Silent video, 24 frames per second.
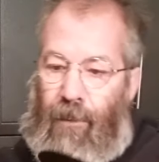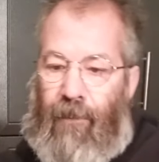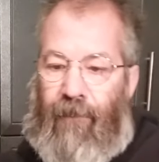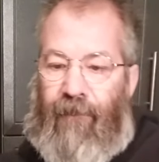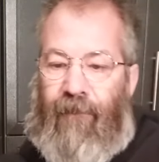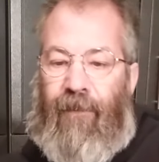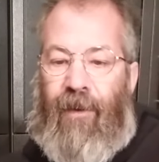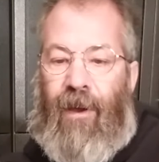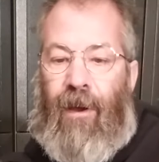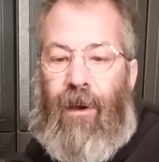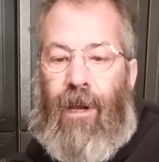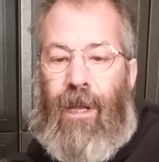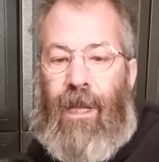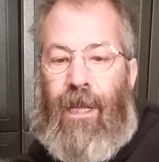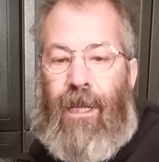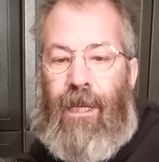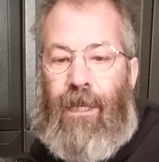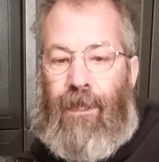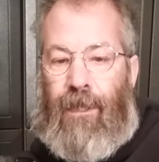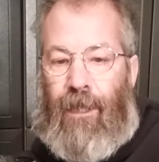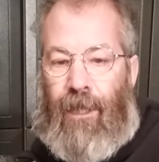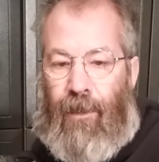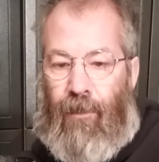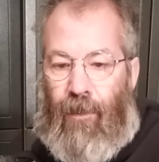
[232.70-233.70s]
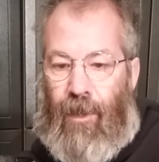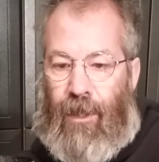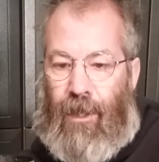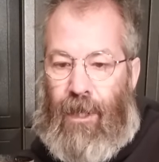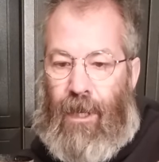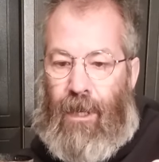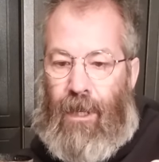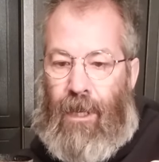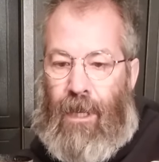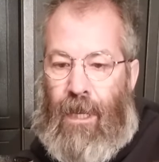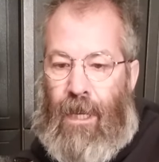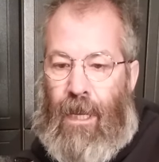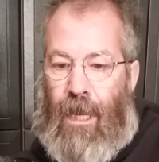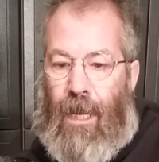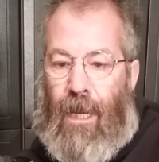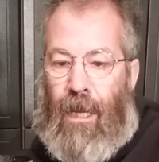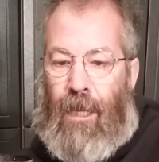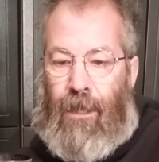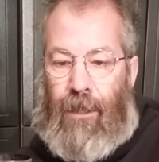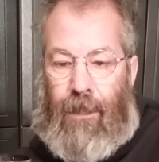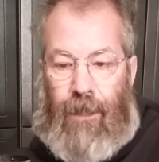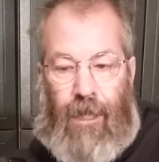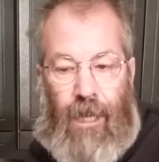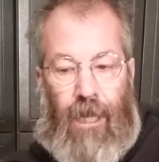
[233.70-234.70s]
very easily with it.
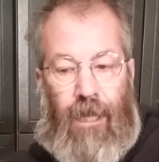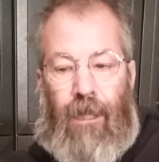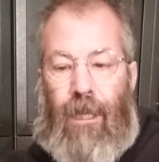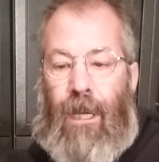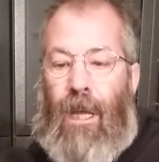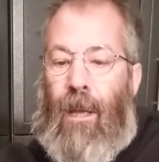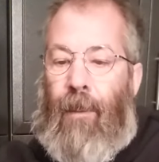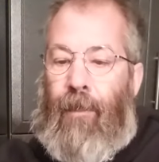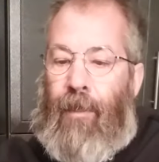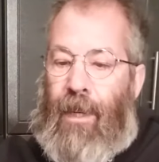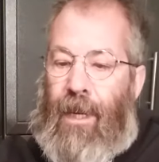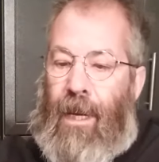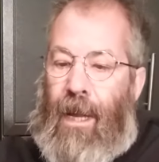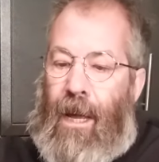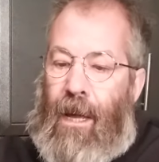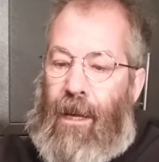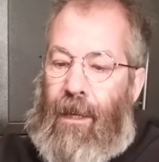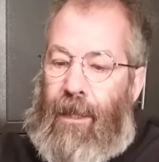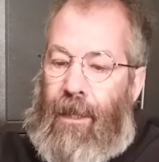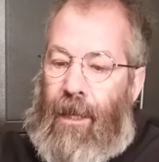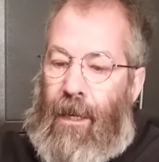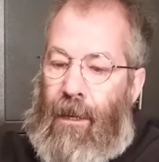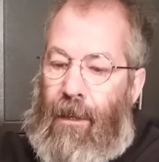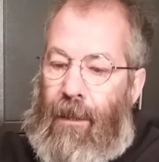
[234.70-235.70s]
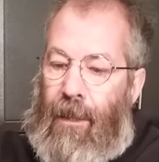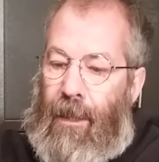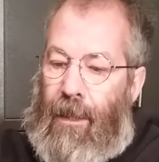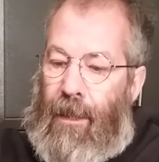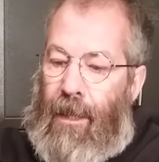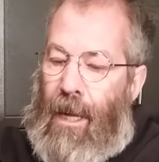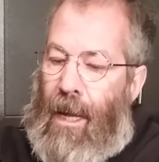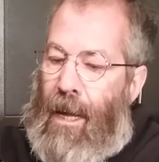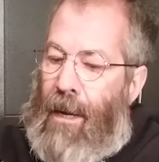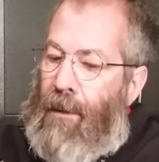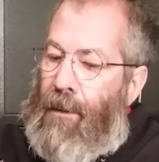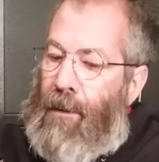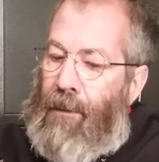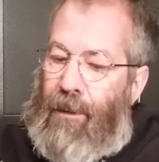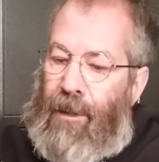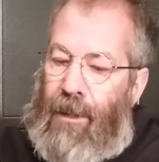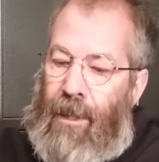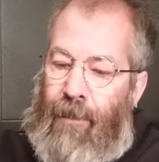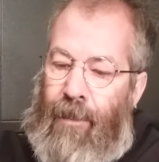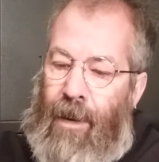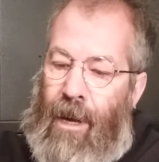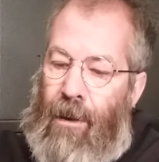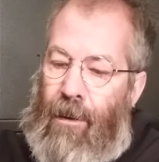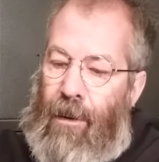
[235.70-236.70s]
There's another company out there that, I don't know,
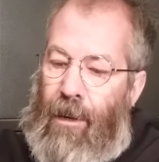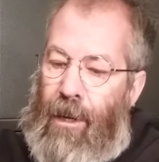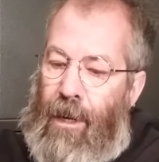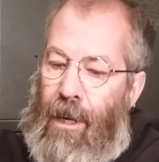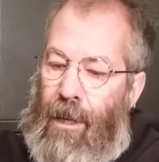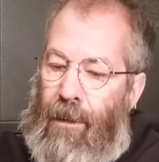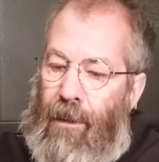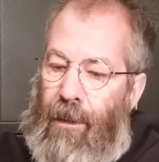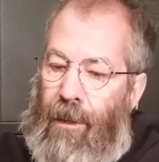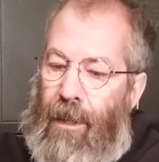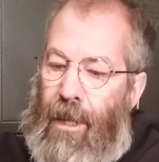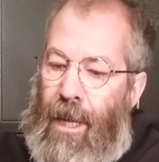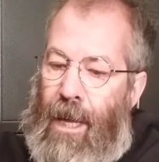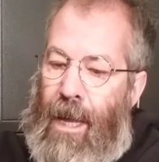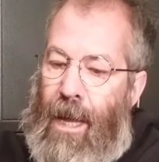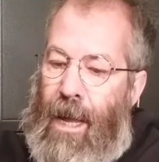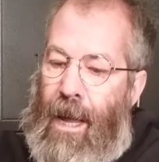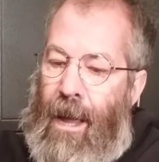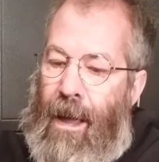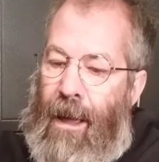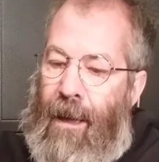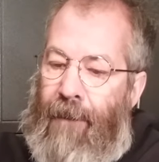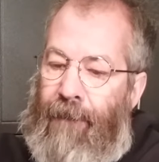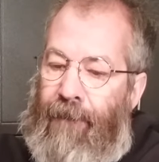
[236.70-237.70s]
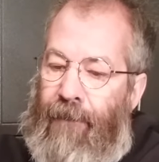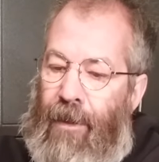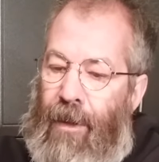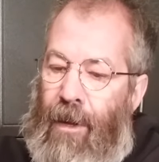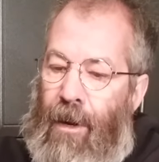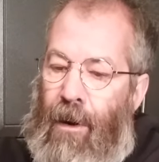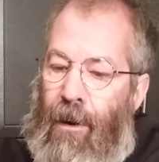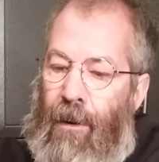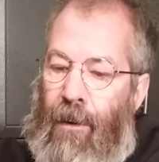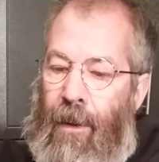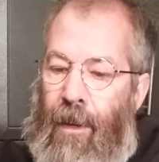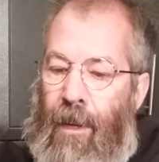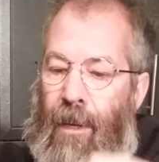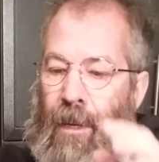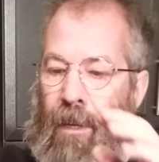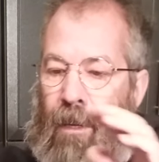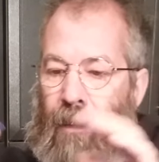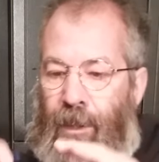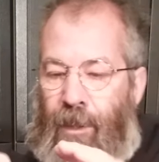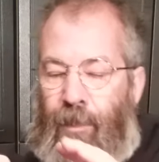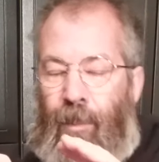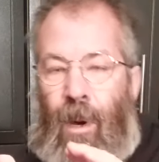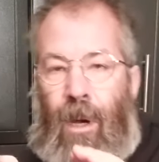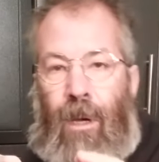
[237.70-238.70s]
somehow or another, they have their
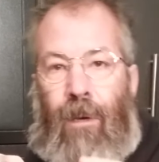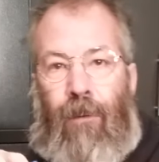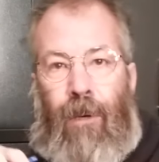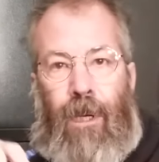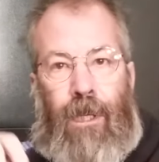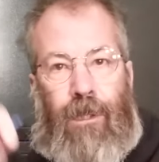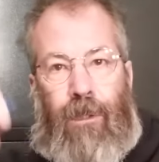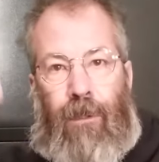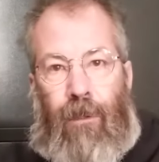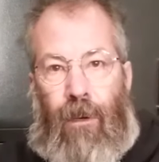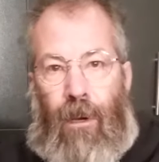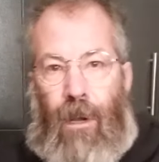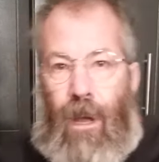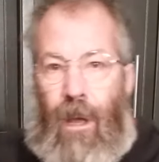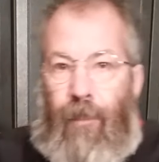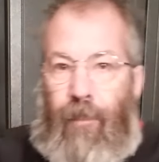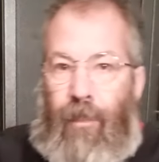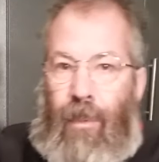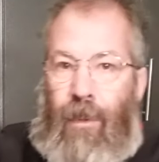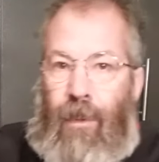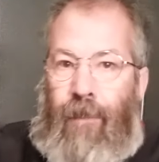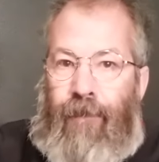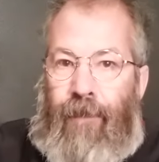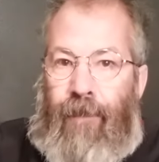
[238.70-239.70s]
spark arrestor up